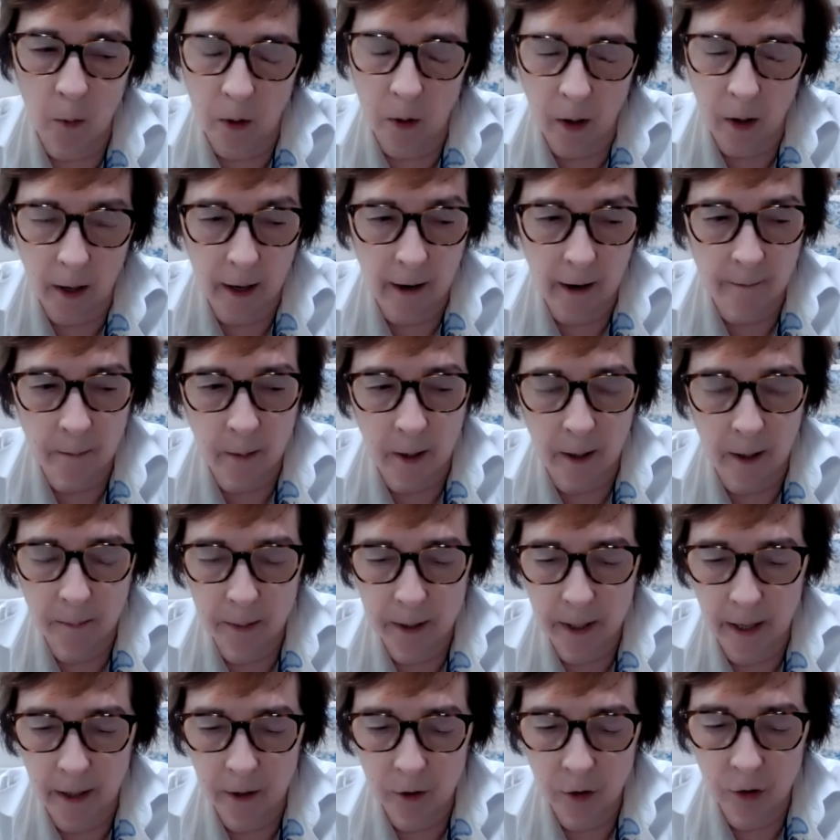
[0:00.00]
where I have my
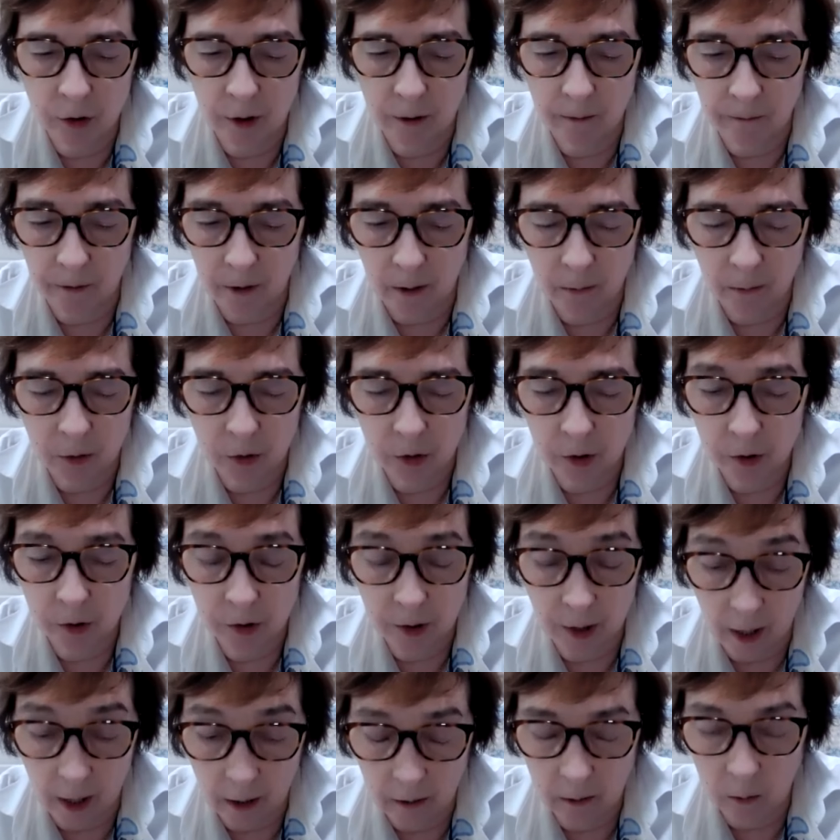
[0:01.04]
PhD from, which
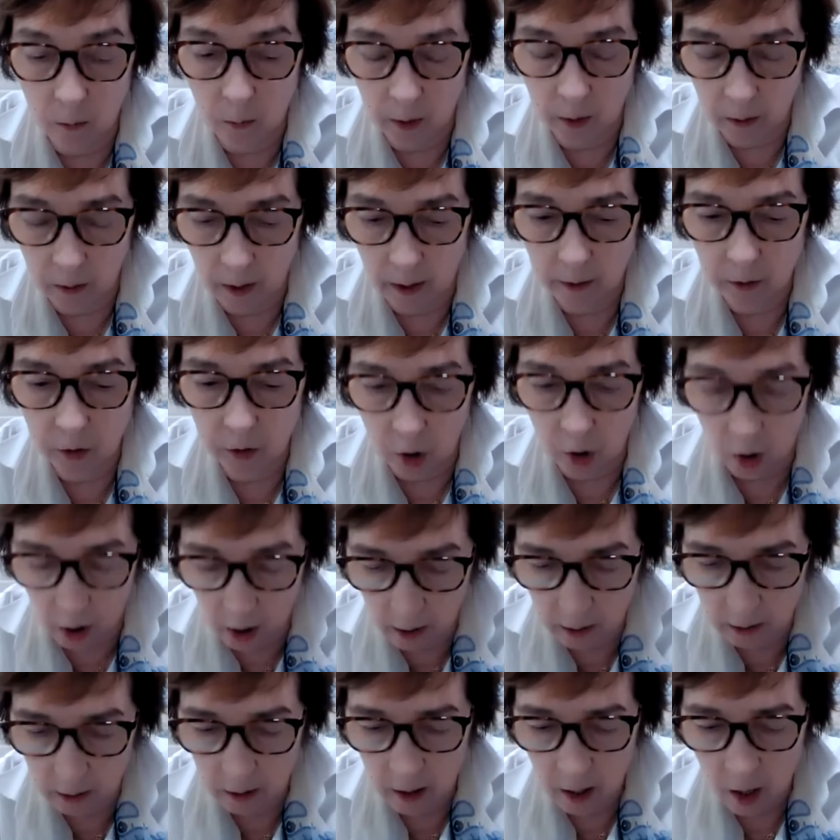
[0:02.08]
is Yale and where I
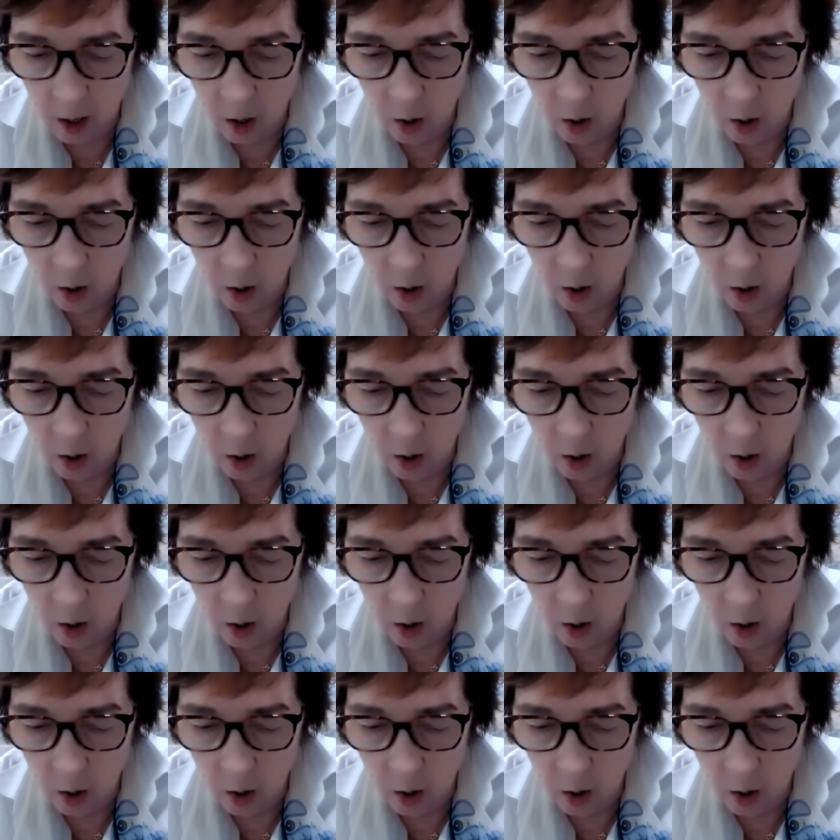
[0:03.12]
taught,